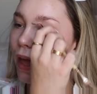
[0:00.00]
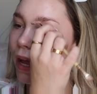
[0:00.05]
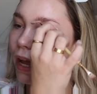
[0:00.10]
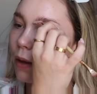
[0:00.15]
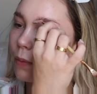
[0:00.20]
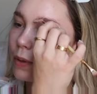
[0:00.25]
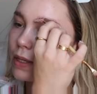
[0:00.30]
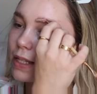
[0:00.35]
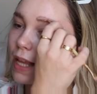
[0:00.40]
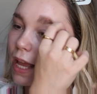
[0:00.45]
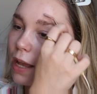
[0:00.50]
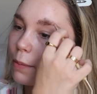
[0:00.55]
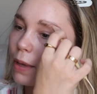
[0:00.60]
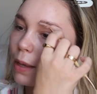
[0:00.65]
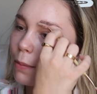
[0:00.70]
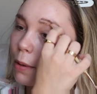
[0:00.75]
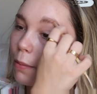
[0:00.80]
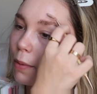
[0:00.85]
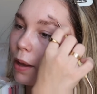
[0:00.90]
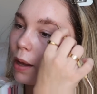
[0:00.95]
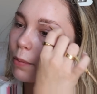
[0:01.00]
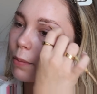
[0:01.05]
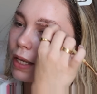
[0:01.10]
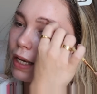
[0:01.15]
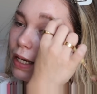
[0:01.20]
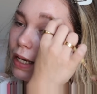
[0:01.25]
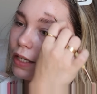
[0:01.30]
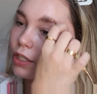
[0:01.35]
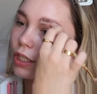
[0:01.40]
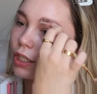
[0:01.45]
like I was saying, me and my mum
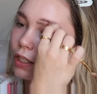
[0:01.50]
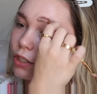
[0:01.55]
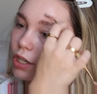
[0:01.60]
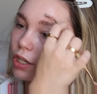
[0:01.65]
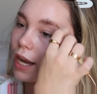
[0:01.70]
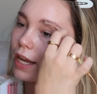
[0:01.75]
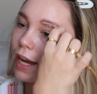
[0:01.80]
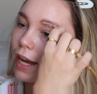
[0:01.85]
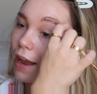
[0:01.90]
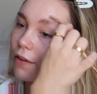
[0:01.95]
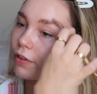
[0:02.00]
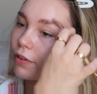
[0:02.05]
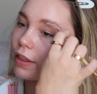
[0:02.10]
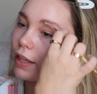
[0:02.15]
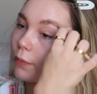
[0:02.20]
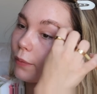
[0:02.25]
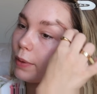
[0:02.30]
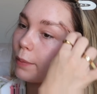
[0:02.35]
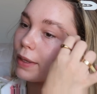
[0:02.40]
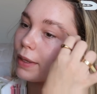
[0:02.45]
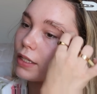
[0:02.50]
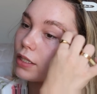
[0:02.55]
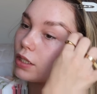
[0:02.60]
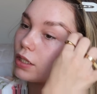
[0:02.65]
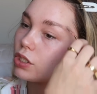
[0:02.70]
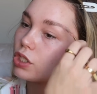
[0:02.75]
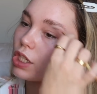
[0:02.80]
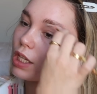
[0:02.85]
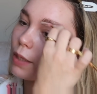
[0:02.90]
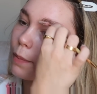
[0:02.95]
literally tried everything. We went to the
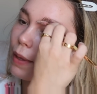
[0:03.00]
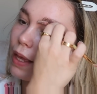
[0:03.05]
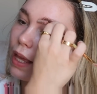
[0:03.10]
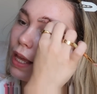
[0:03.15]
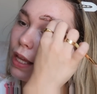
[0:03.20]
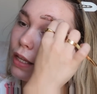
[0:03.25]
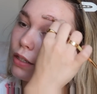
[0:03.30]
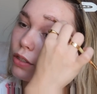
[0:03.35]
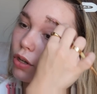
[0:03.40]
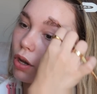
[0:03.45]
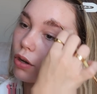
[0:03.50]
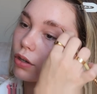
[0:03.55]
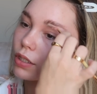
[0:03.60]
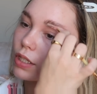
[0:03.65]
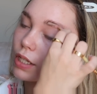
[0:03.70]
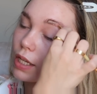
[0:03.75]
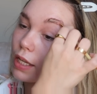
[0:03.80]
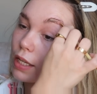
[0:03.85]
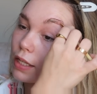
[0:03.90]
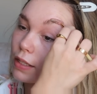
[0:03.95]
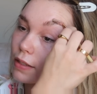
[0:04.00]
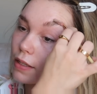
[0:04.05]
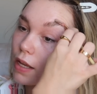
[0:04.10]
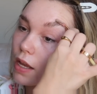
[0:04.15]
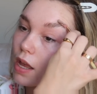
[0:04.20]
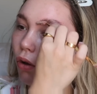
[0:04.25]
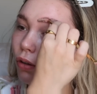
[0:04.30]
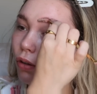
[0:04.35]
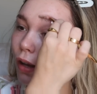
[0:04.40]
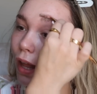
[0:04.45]
GP, doctors,
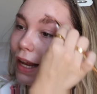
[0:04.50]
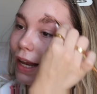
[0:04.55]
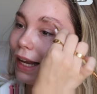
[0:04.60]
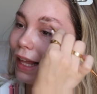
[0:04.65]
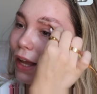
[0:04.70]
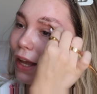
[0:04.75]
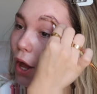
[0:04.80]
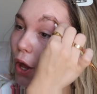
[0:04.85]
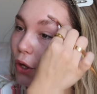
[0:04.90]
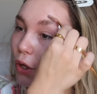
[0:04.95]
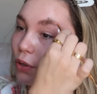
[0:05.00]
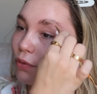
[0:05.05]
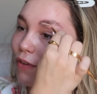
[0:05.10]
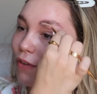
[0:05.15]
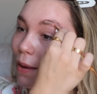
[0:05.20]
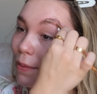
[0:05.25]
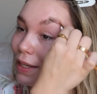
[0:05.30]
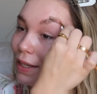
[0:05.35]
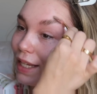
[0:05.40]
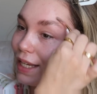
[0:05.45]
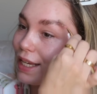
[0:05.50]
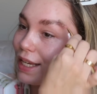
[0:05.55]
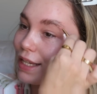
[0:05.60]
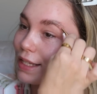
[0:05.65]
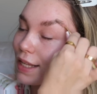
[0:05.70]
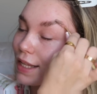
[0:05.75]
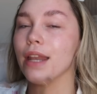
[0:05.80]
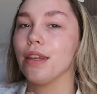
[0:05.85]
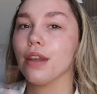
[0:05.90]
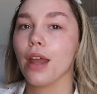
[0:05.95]
online like home
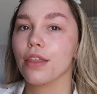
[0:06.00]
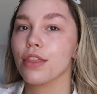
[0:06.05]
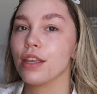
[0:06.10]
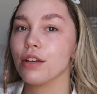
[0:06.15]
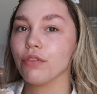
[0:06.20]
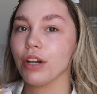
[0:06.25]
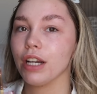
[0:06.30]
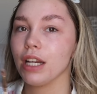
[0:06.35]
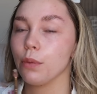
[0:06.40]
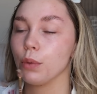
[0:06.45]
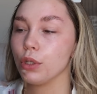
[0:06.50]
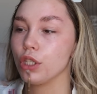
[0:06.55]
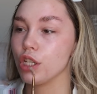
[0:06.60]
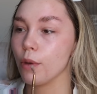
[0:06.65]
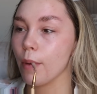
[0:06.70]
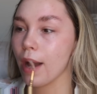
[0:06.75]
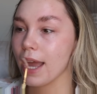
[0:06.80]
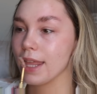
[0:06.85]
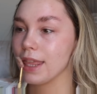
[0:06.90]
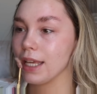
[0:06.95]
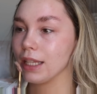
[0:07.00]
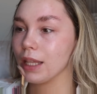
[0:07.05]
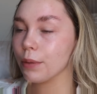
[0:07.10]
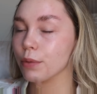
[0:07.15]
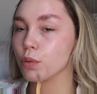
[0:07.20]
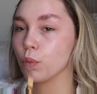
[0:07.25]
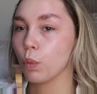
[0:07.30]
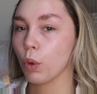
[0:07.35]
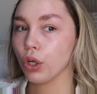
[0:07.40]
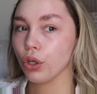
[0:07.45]
remedies, and nothing really would do it. I think there
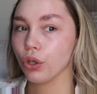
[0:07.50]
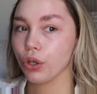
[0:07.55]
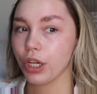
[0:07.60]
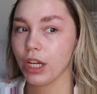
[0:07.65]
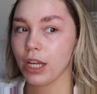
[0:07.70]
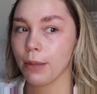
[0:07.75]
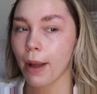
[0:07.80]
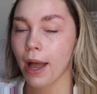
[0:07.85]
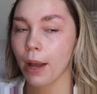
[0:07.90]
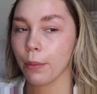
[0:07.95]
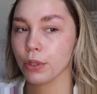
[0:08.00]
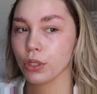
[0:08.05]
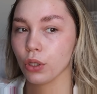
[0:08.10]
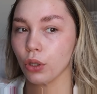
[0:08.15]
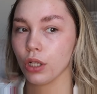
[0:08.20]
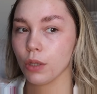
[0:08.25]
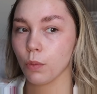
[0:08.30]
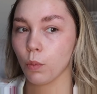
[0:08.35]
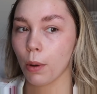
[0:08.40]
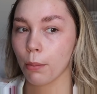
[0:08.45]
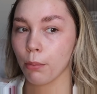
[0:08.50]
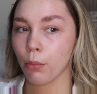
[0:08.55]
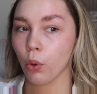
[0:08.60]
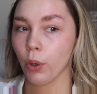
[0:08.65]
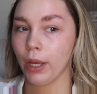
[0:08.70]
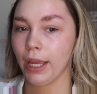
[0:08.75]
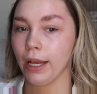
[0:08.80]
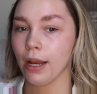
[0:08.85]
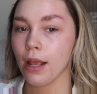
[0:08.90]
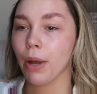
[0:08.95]
was one cream I was on at one
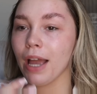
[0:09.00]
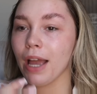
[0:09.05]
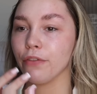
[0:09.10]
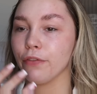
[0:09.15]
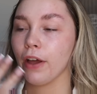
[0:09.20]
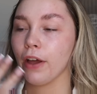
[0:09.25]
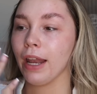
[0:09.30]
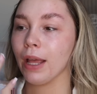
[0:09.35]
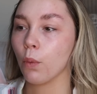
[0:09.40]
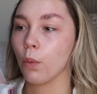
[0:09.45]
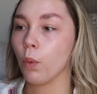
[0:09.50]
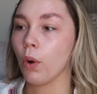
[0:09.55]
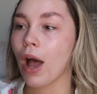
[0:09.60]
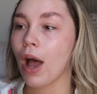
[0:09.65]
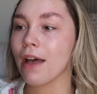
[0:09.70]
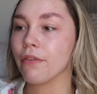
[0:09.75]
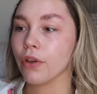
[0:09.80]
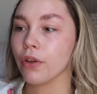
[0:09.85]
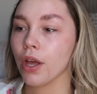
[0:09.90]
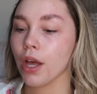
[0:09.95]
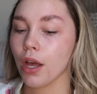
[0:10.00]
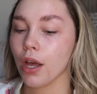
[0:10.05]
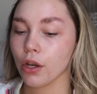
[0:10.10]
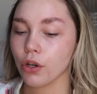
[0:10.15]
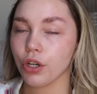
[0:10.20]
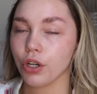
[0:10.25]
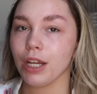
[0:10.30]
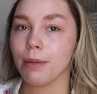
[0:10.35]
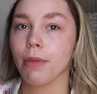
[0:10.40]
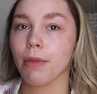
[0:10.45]
point, but I felt like whatever
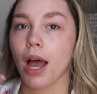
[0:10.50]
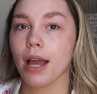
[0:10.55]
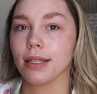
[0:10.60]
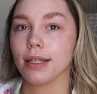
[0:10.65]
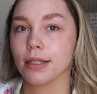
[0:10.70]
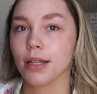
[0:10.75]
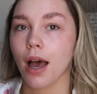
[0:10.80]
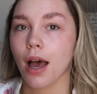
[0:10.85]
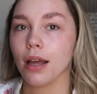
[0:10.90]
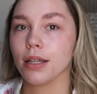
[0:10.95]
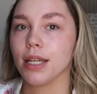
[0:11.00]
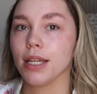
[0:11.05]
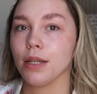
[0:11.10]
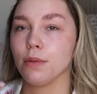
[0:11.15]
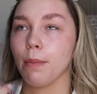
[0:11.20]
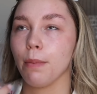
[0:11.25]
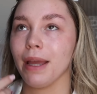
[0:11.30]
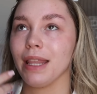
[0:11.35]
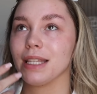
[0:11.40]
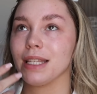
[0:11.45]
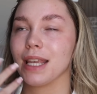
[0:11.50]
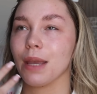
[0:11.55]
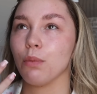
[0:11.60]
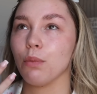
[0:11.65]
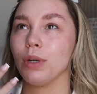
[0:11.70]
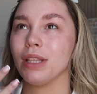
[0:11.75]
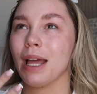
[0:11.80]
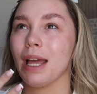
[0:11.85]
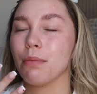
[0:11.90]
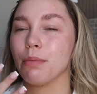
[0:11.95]
cream that I started, my skin
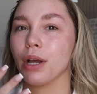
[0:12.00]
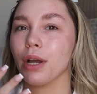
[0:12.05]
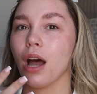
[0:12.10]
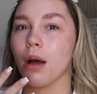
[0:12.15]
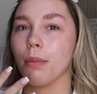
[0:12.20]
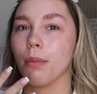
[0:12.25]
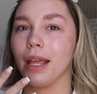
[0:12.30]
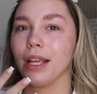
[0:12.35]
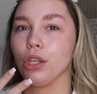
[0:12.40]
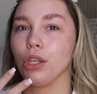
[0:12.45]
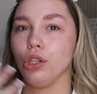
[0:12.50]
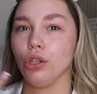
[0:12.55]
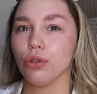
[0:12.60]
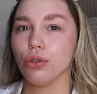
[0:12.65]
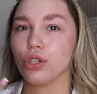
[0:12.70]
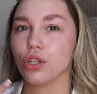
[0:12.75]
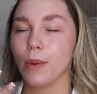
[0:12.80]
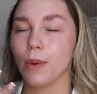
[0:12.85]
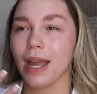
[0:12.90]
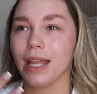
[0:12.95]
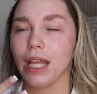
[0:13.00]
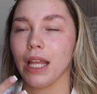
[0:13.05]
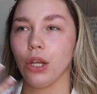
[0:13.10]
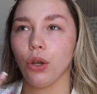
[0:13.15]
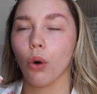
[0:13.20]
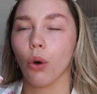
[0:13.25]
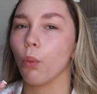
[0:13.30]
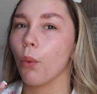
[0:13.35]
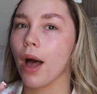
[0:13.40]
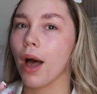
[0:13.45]
would then become like used to it and then
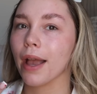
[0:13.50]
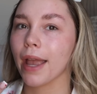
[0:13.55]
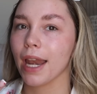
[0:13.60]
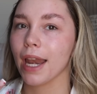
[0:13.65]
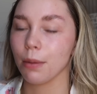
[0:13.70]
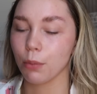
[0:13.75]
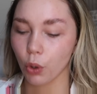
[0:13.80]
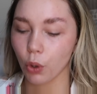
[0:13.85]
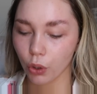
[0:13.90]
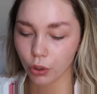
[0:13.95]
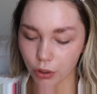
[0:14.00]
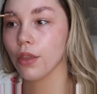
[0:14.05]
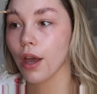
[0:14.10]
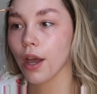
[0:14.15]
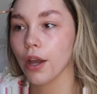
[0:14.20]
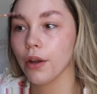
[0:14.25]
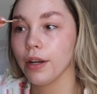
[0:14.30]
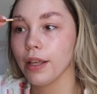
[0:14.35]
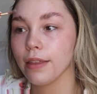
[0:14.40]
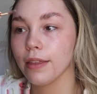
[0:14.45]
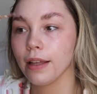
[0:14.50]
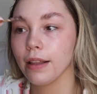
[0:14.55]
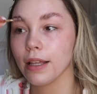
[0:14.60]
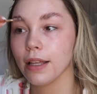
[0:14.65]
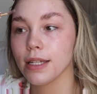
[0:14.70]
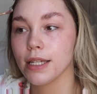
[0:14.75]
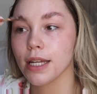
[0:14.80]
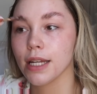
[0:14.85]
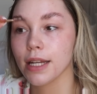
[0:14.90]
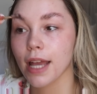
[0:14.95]
not work anymore. The only thing
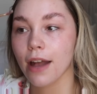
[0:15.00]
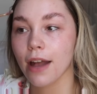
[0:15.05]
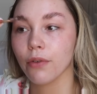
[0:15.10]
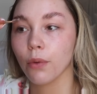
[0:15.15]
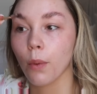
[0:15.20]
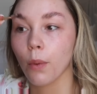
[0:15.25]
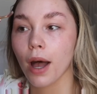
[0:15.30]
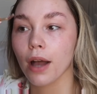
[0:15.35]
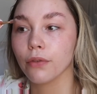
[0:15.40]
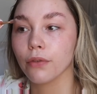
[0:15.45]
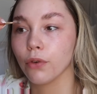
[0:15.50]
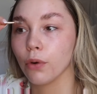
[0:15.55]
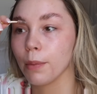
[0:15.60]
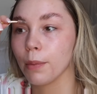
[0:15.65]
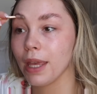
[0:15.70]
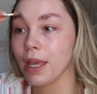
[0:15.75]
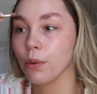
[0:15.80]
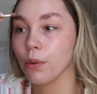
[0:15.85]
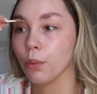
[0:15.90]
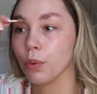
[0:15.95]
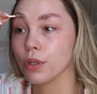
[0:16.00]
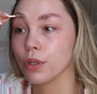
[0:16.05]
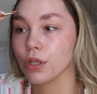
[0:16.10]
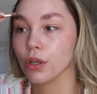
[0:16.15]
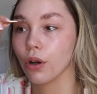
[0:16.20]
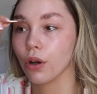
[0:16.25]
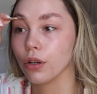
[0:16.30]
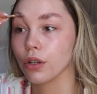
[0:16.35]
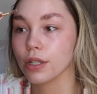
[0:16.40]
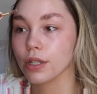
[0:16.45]
that did ever work for me was
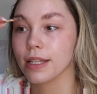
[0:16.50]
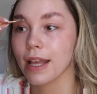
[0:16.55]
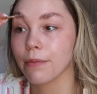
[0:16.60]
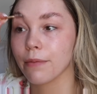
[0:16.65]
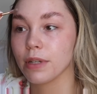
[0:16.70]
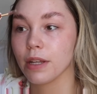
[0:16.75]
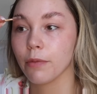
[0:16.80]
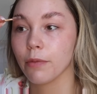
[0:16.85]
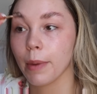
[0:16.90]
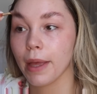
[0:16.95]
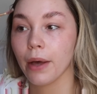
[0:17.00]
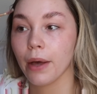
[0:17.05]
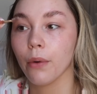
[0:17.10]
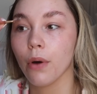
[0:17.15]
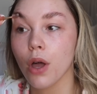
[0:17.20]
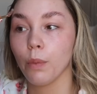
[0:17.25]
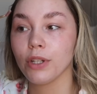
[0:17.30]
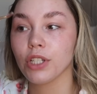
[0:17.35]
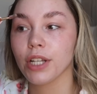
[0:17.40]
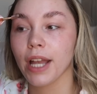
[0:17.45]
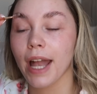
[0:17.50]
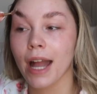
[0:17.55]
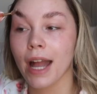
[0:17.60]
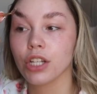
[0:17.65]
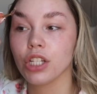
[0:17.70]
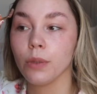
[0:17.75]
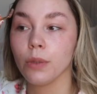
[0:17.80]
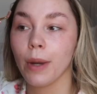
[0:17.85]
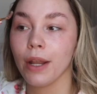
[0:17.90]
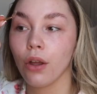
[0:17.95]
the contraceptive pill, which I
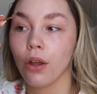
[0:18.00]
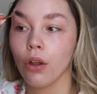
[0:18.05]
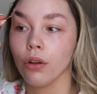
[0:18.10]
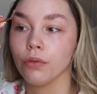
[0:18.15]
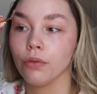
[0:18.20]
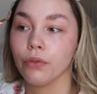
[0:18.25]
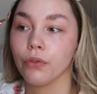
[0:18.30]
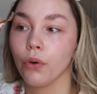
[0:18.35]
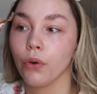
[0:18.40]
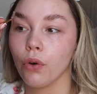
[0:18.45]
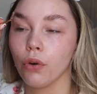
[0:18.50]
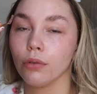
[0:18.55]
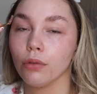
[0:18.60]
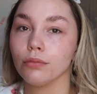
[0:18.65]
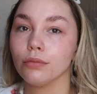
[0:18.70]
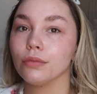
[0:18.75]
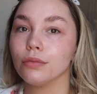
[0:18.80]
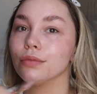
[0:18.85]
actually went on for